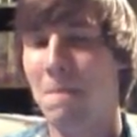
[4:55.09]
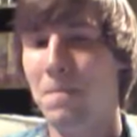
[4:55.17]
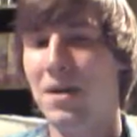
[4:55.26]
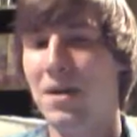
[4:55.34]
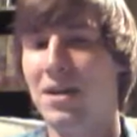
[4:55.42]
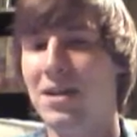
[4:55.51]

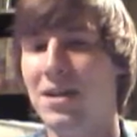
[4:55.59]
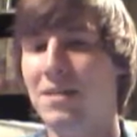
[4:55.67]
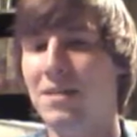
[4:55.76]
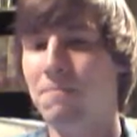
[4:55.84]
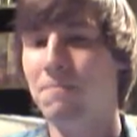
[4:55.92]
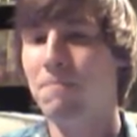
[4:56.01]

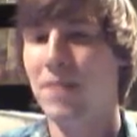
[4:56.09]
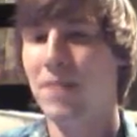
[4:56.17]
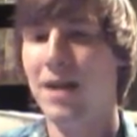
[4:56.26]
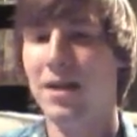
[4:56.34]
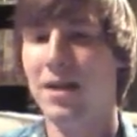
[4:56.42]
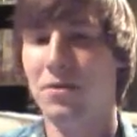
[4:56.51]
But,
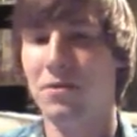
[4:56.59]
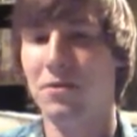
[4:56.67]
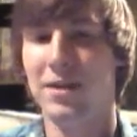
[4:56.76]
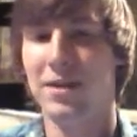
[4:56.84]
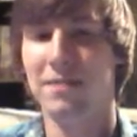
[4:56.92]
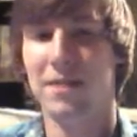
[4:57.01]
I got through
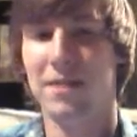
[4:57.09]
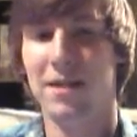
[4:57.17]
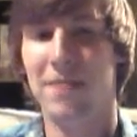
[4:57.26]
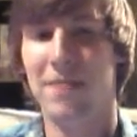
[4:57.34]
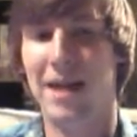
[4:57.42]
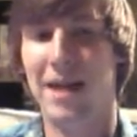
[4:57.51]
it. I
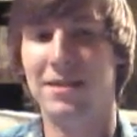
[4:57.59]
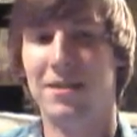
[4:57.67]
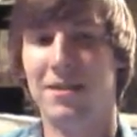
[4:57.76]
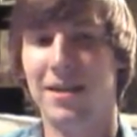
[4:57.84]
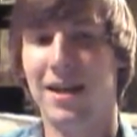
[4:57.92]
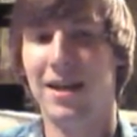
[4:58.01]
got past
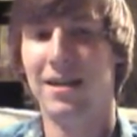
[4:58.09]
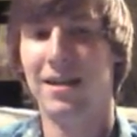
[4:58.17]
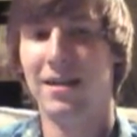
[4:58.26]
all that.